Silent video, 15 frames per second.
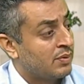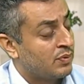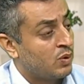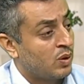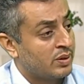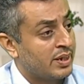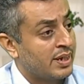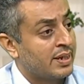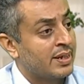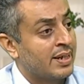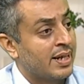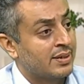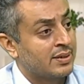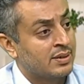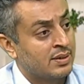if you are taking
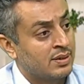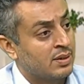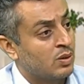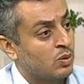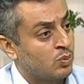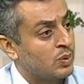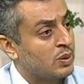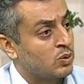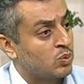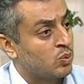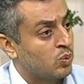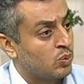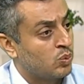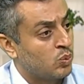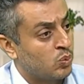eggs in rupees
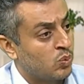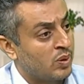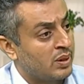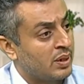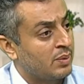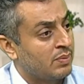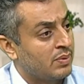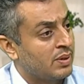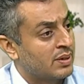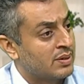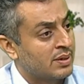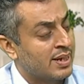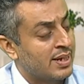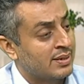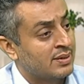2 220
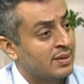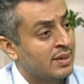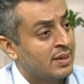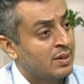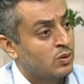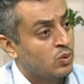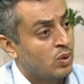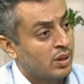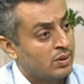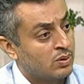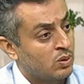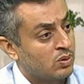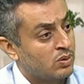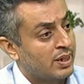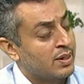dozen eggs, you are
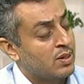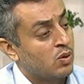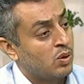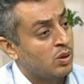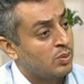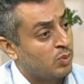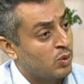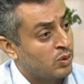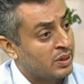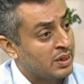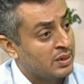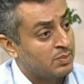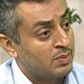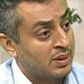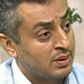not taking only
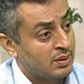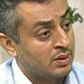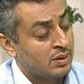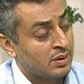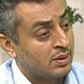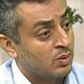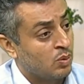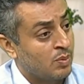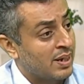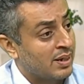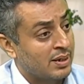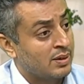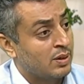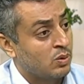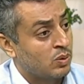proteins, but
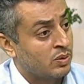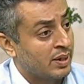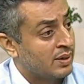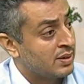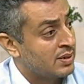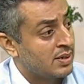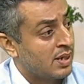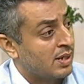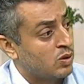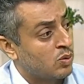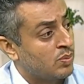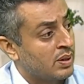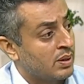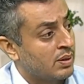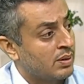omega-3 content is
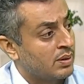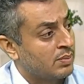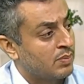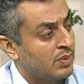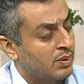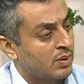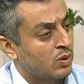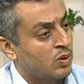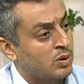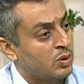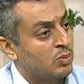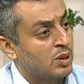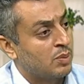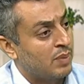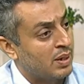also being going
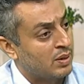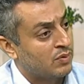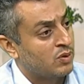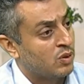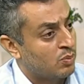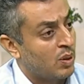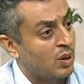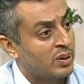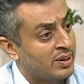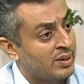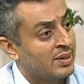to be the part of your body.